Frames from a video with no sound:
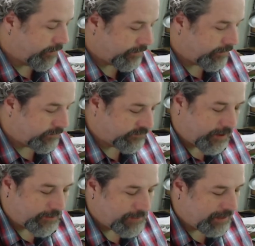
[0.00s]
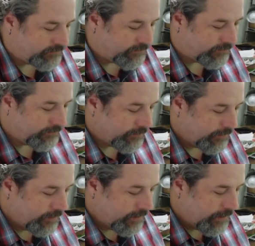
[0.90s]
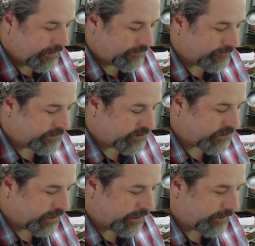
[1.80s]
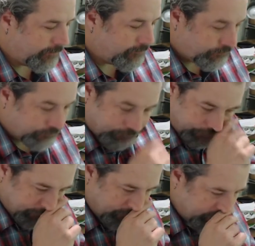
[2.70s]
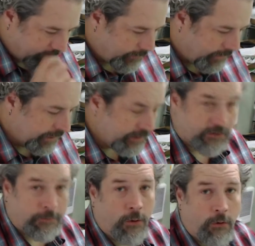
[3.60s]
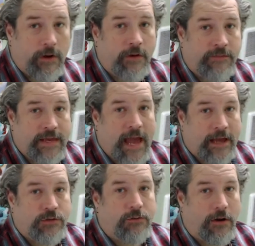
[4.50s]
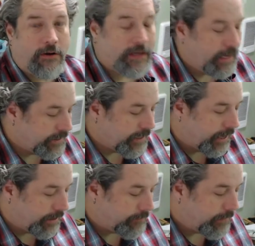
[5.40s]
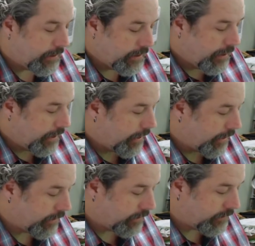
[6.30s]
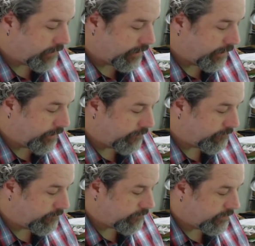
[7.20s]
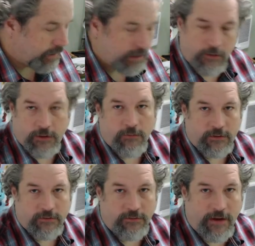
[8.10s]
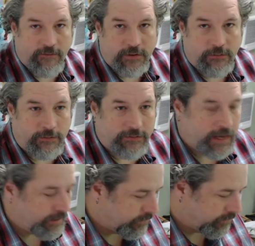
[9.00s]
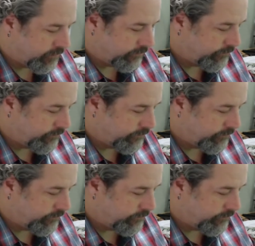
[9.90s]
Sockmaster, which is a port of the actual arcade game, and it only runs on a 512K CoCo.